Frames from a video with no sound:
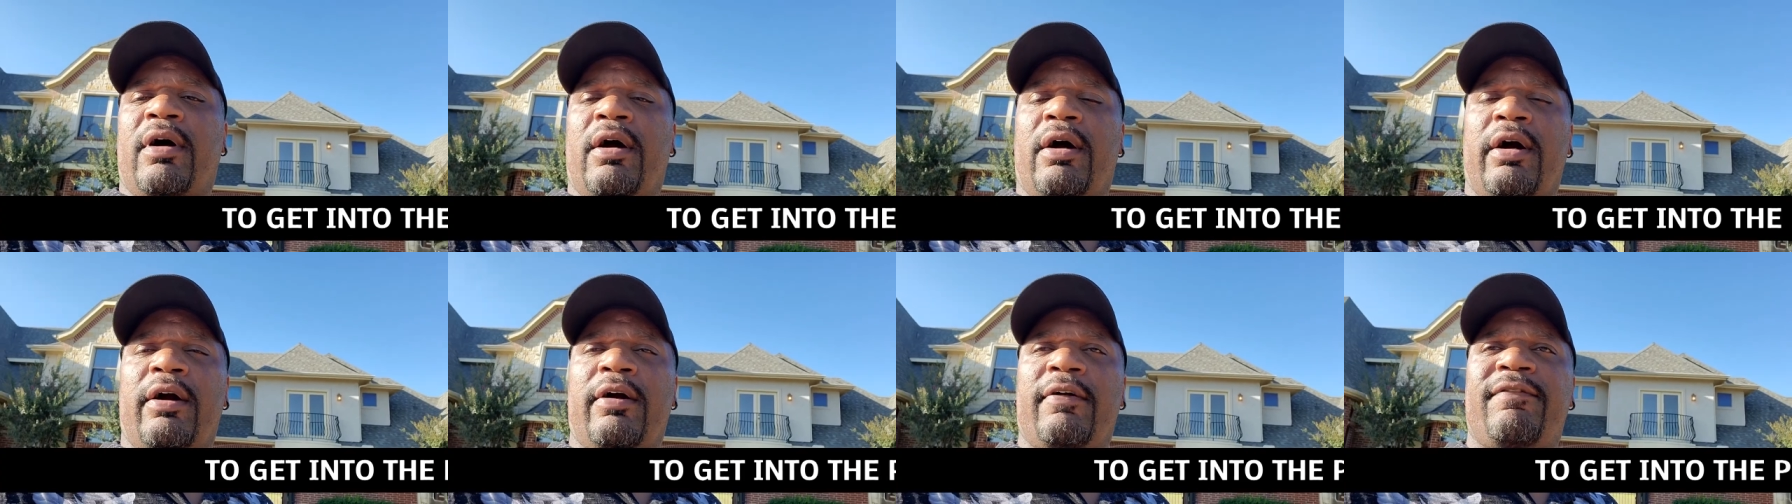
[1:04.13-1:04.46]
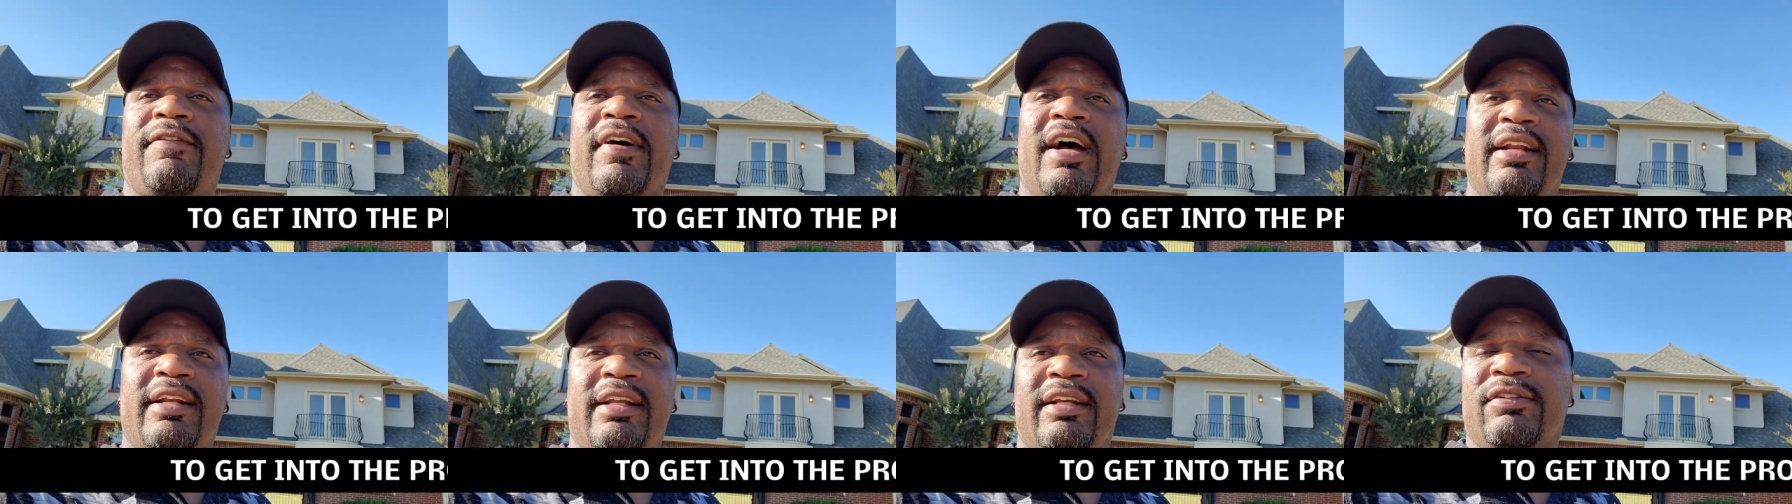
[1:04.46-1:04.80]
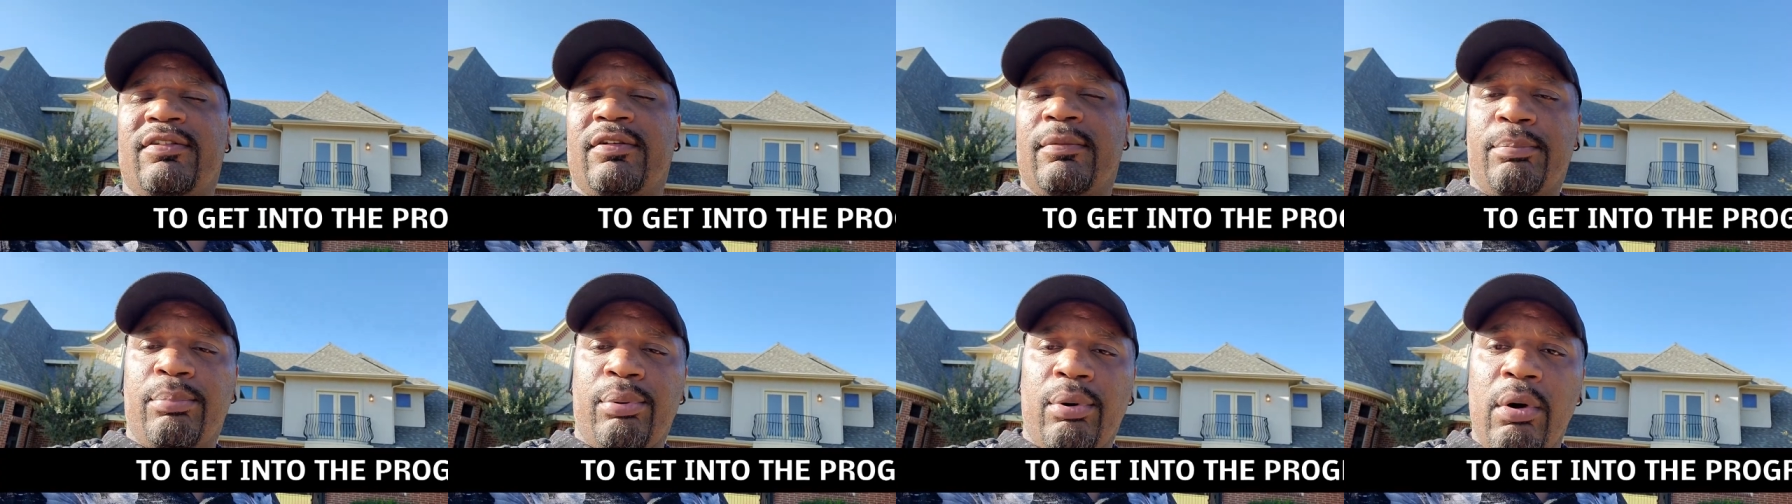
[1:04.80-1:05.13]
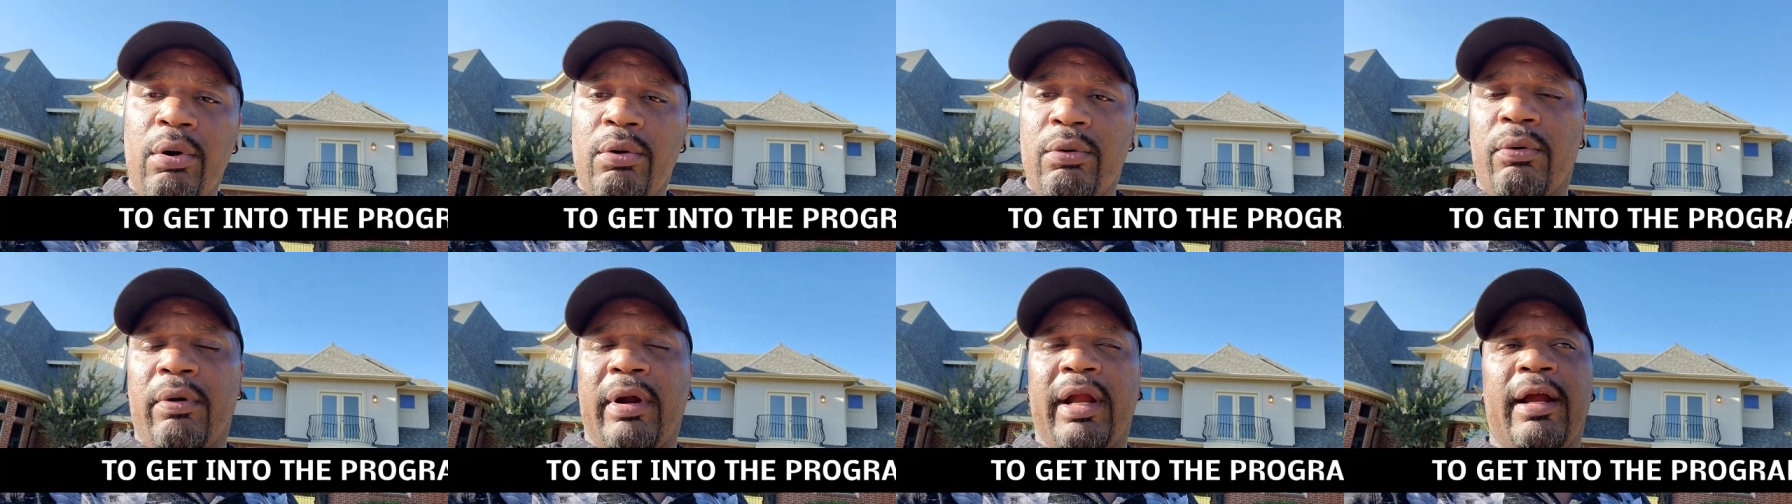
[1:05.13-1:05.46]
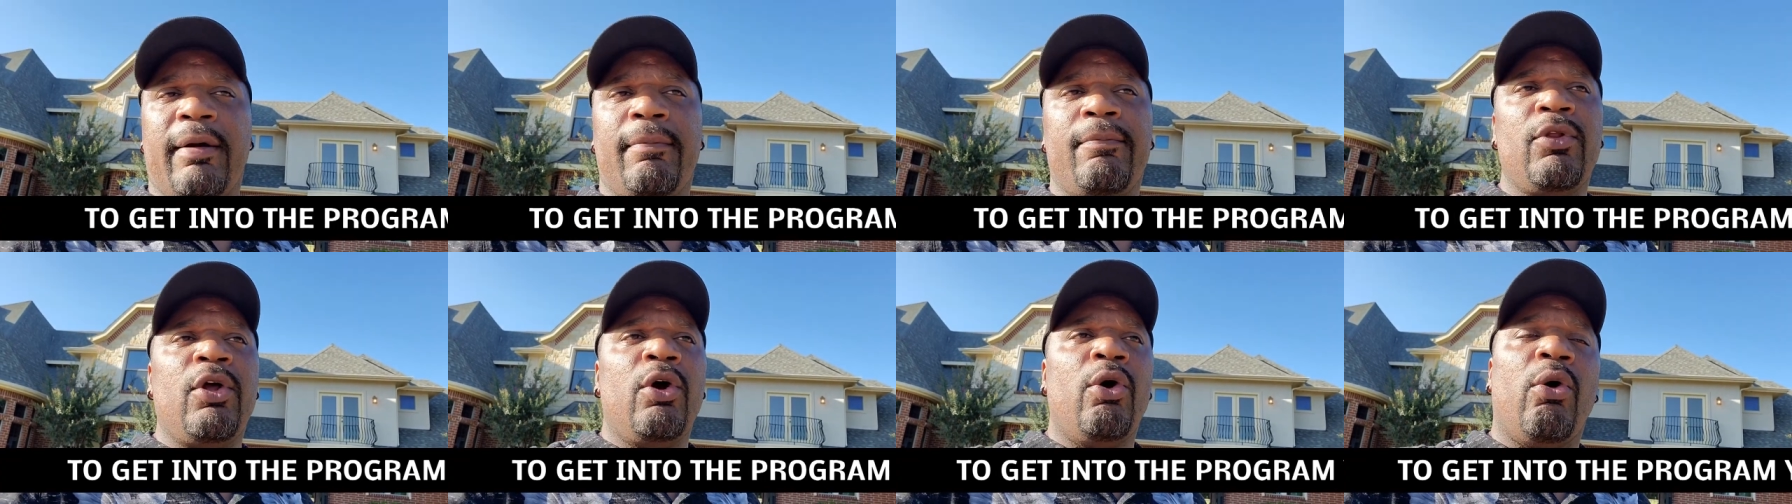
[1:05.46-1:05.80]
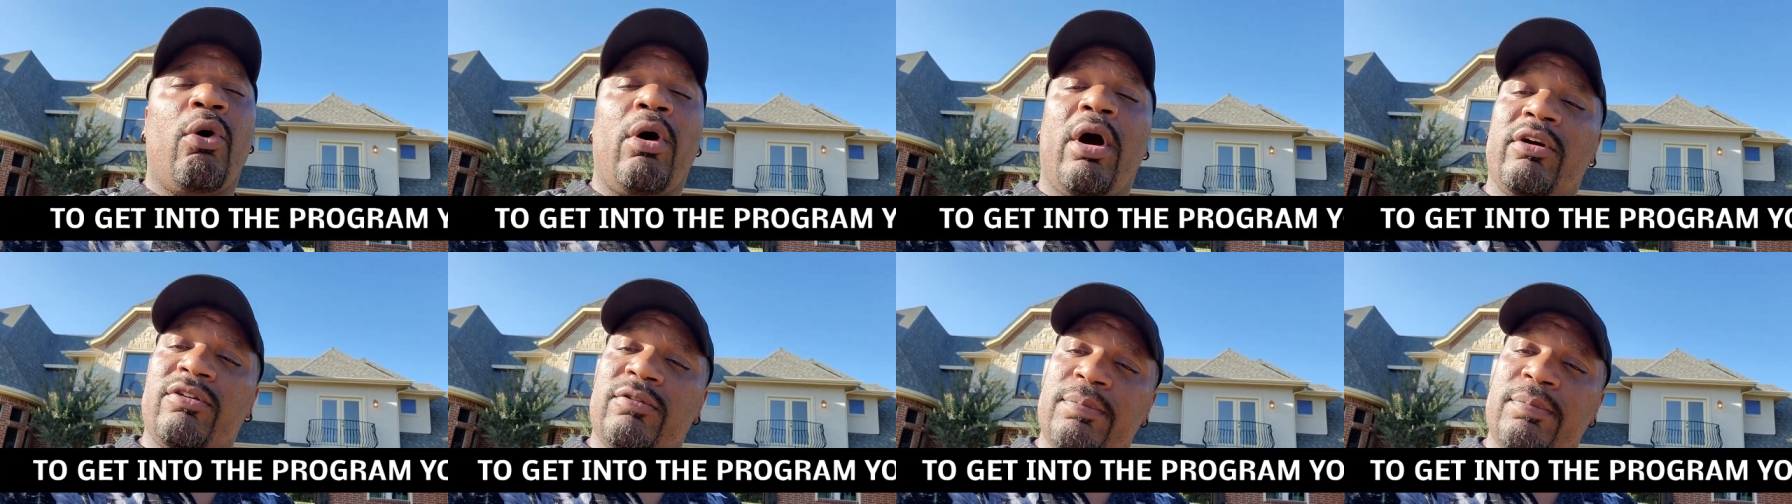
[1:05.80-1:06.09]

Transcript: our financing program or our